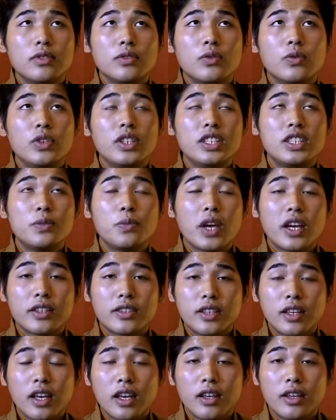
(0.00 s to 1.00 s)
we
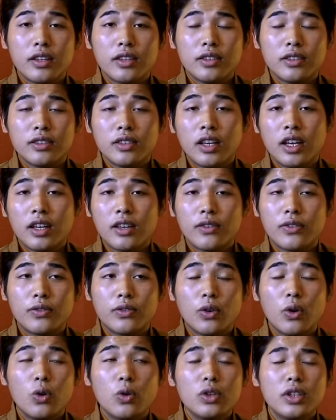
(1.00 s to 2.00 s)
Tibet have
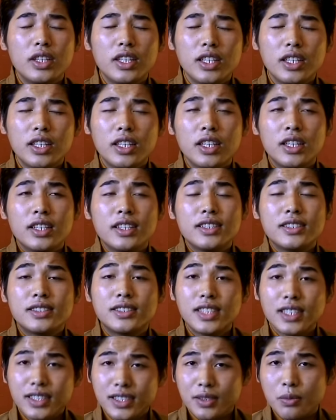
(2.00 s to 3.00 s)
only
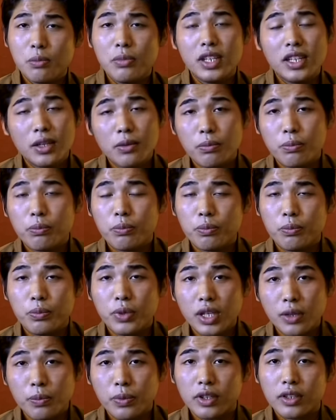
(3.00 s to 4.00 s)
6 million
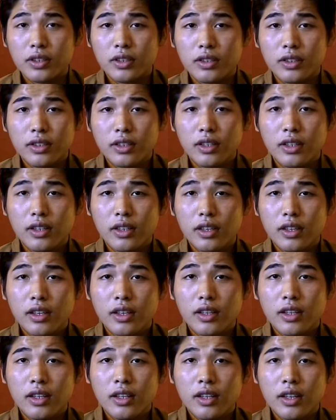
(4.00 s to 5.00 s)
people,
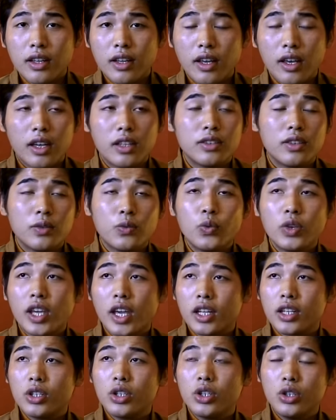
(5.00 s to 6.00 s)
and we
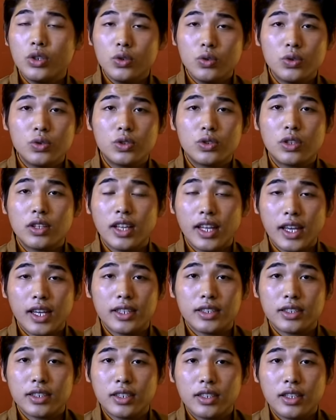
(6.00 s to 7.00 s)
got huge
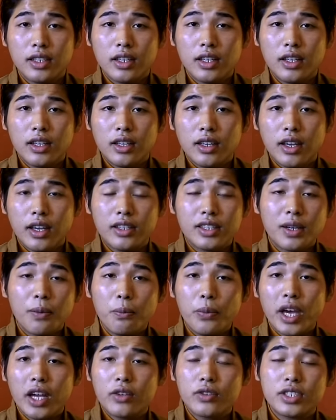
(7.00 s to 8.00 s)
land. And
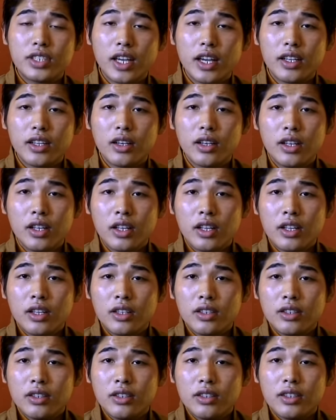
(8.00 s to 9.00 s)
compared to China,
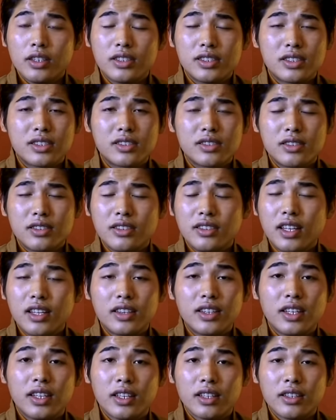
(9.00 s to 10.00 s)
it's
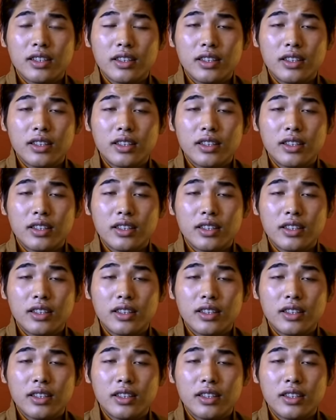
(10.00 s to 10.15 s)
nothing.